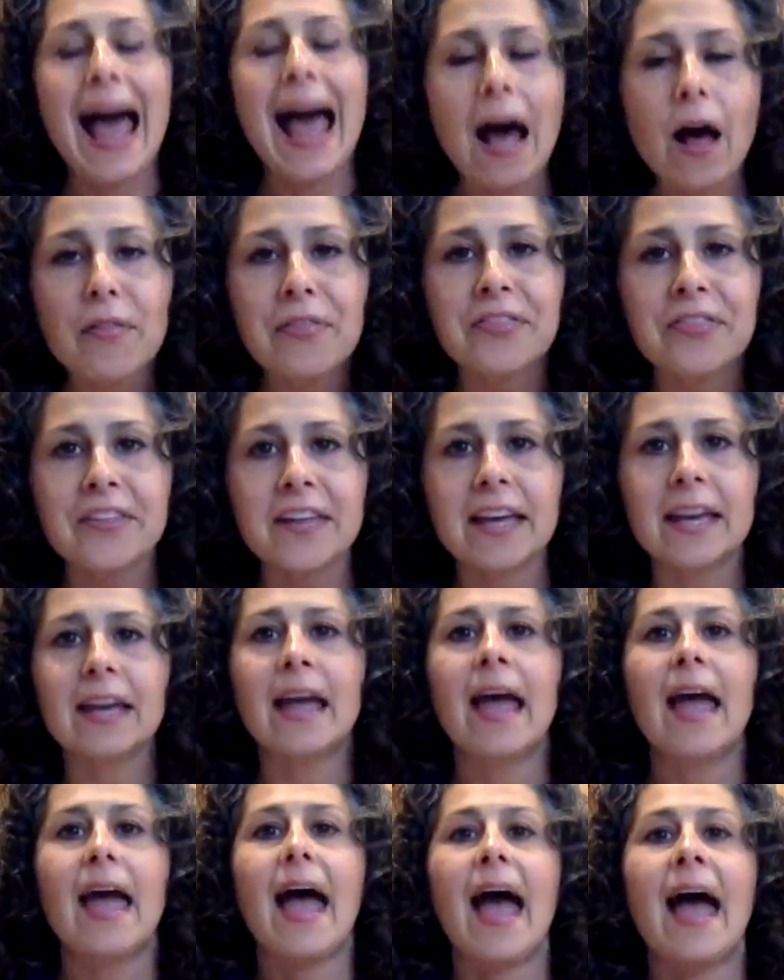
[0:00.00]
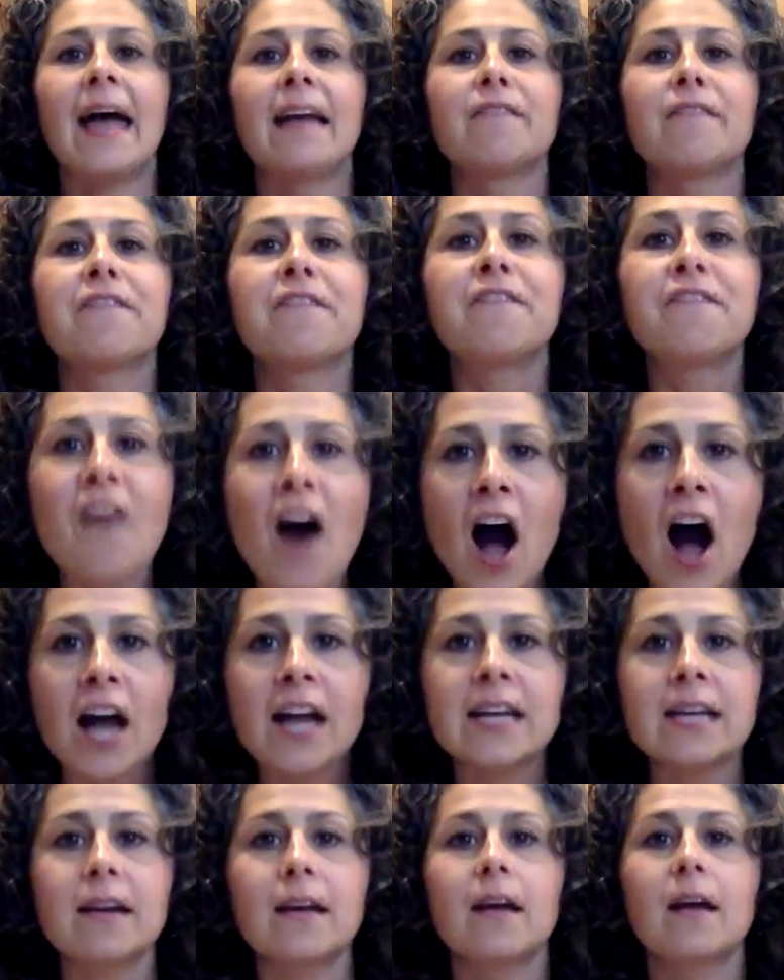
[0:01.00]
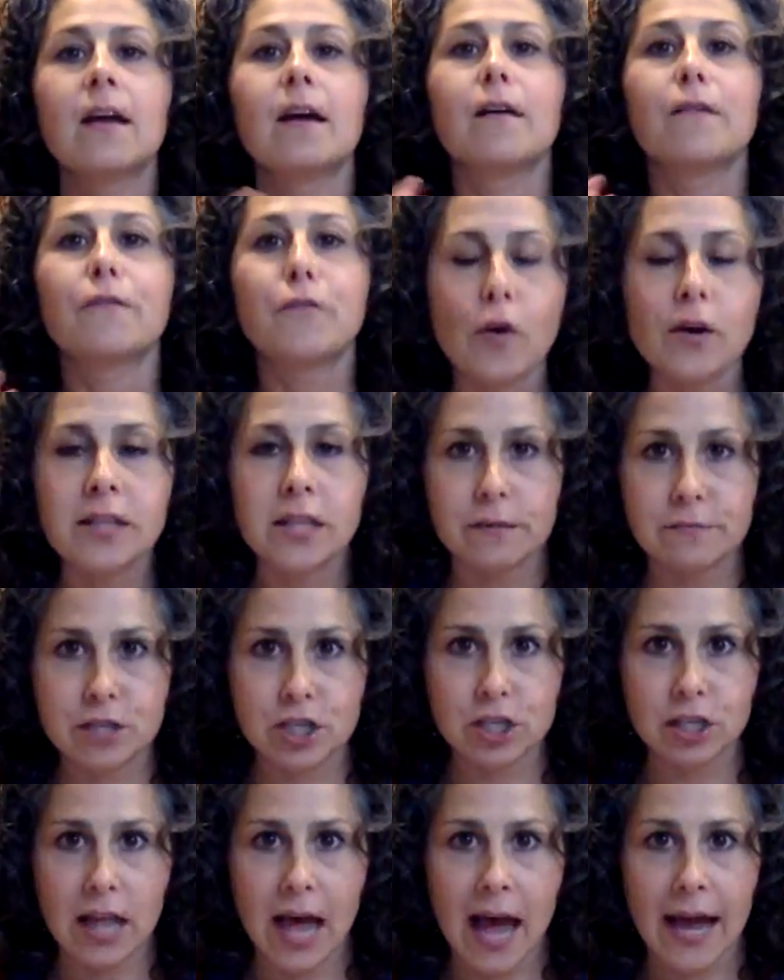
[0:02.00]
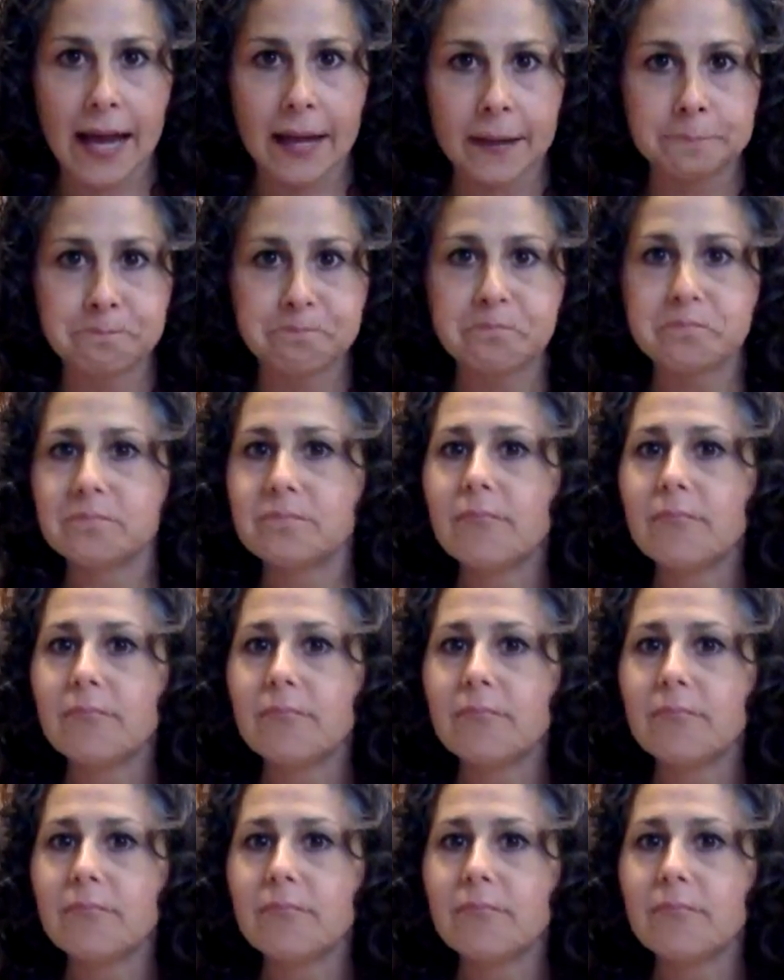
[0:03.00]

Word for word: healthy, and fun 4th of July.